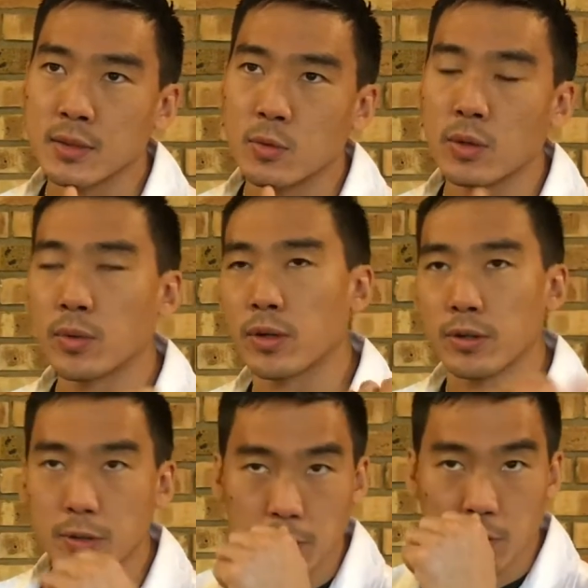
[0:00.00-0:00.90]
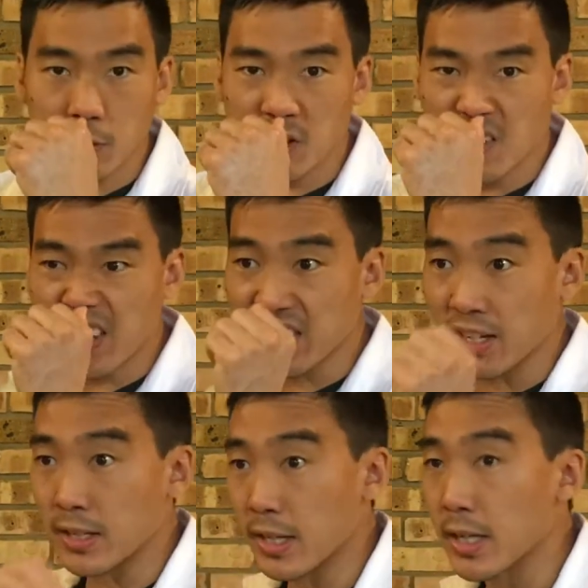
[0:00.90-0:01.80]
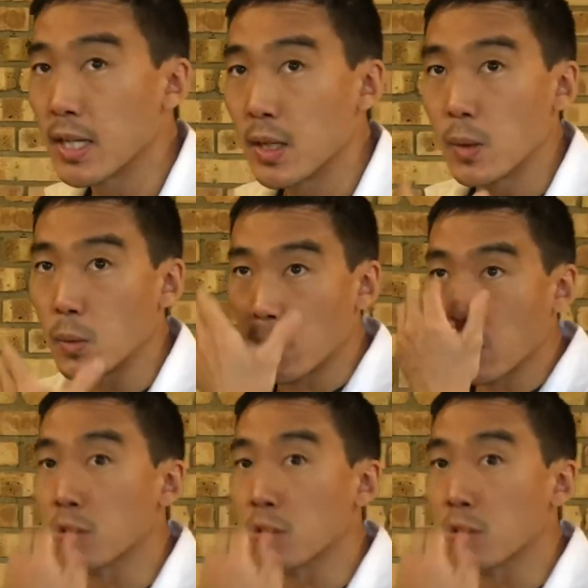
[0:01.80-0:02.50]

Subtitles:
when we were doing the whole COVID thing, like we